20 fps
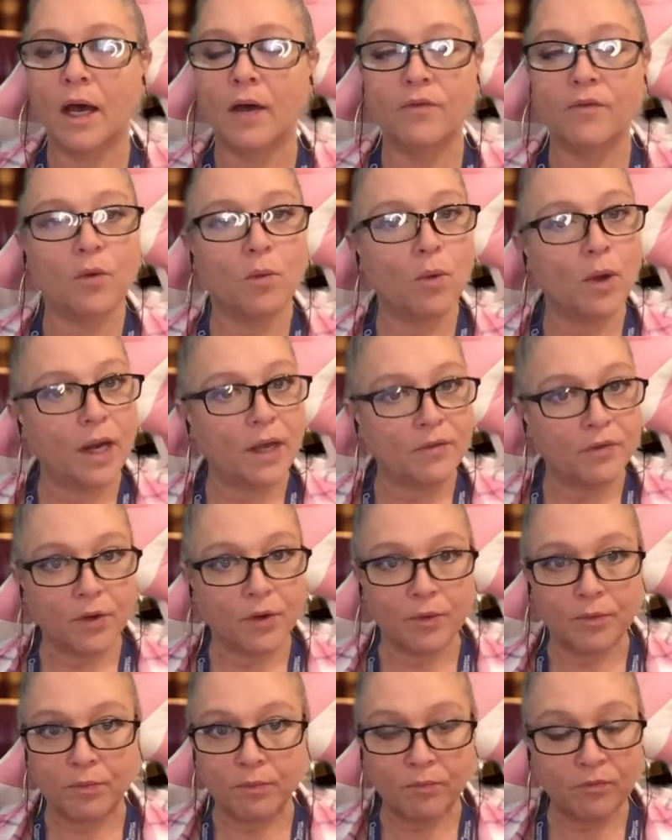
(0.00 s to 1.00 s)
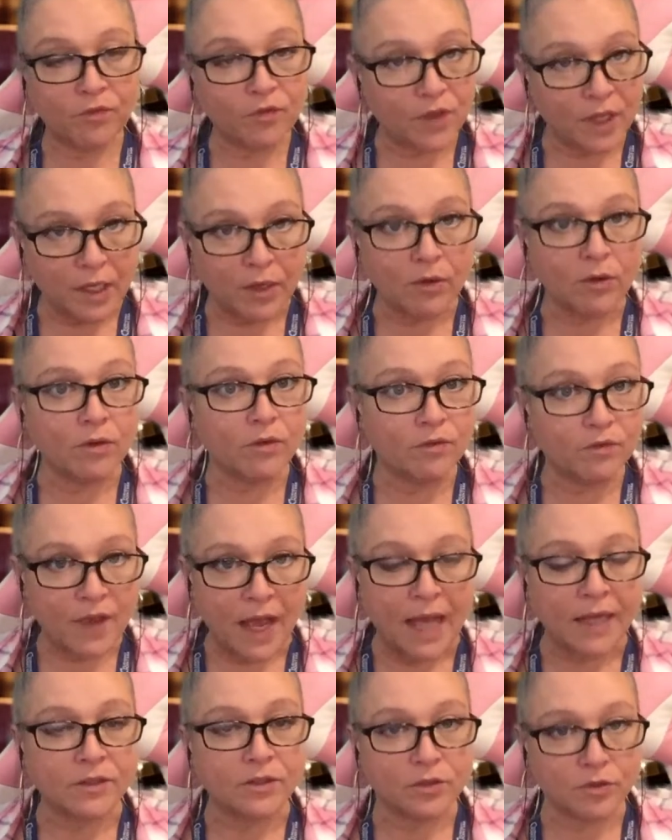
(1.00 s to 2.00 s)
for whatever fear
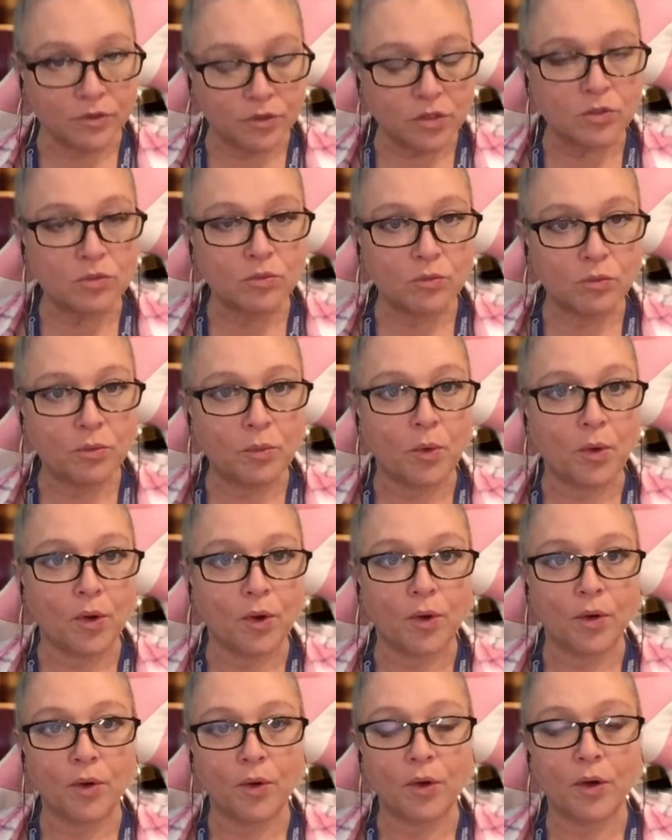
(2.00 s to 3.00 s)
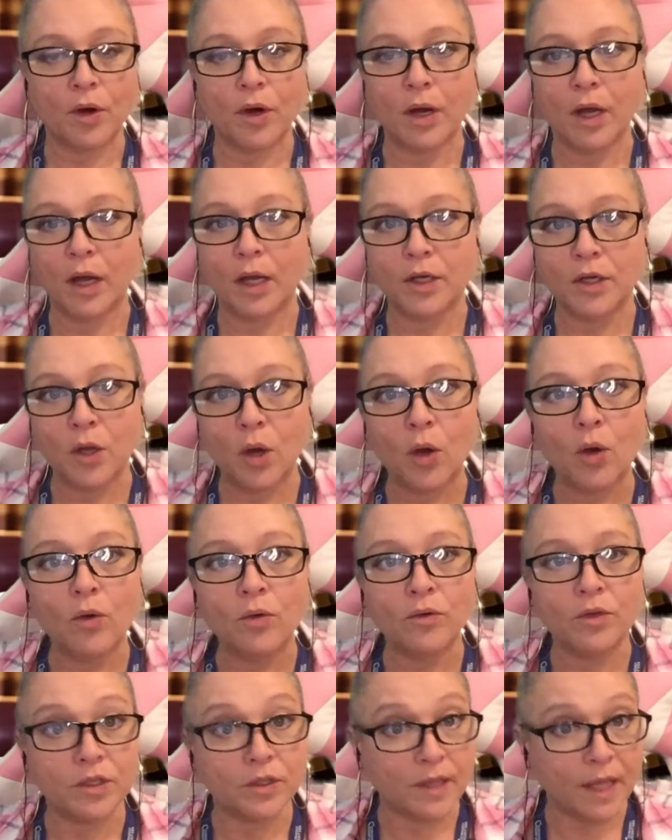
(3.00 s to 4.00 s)
factors were known
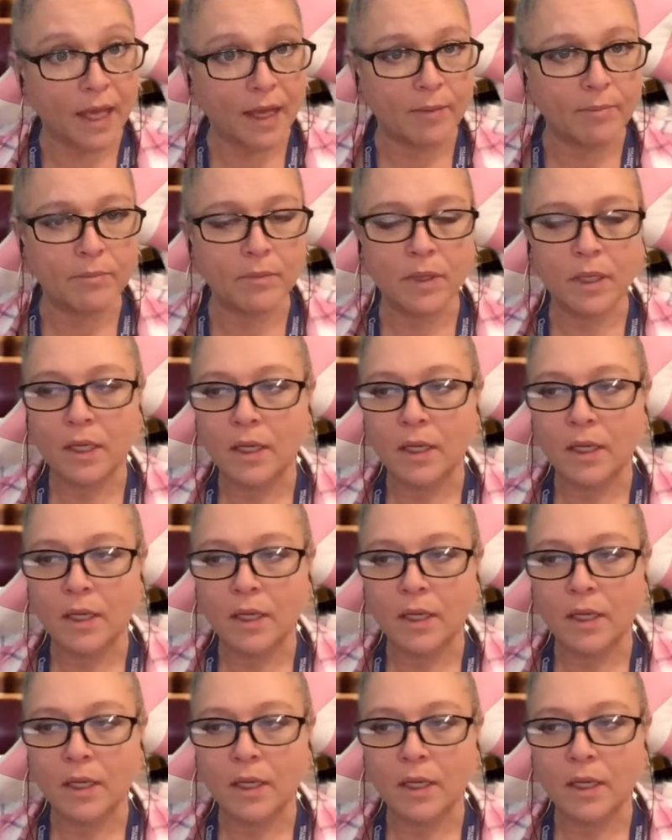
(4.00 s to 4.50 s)
to them.